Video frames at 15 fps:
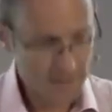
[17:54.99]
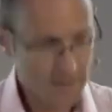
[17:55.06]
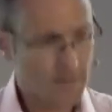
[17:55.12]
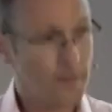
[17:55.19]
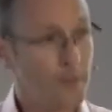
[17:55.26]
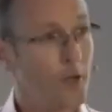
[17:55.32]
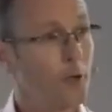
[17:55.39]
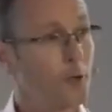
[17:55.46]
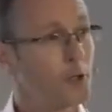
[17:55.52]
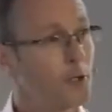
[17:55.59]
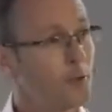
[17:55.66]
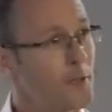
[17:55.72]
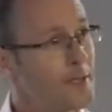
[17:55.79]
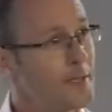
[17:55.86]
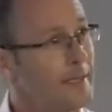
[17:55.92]
The culture
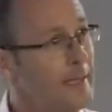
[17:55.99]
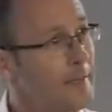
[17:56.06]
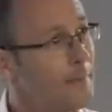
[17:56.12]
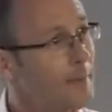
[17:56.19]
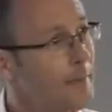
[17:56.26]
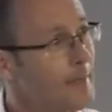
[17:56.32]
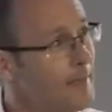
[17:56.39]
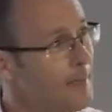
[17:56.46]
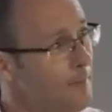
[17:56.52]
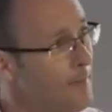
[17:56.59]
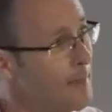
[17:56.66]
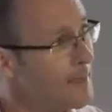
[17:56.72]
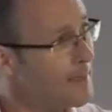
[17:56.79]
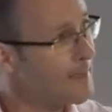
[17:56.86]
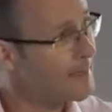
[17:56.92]
was deeply
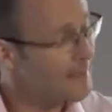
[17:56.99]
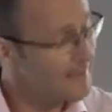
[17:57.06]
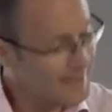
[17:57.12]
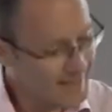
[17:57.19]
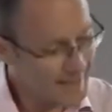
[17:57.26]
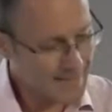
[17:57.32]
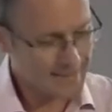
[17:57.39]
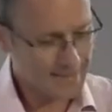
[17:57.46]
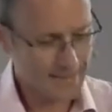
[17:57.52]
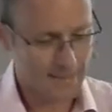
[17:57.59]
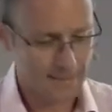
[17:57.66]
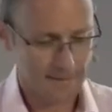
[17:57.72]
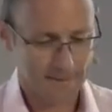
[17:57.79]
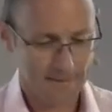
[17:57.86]
committed to getting.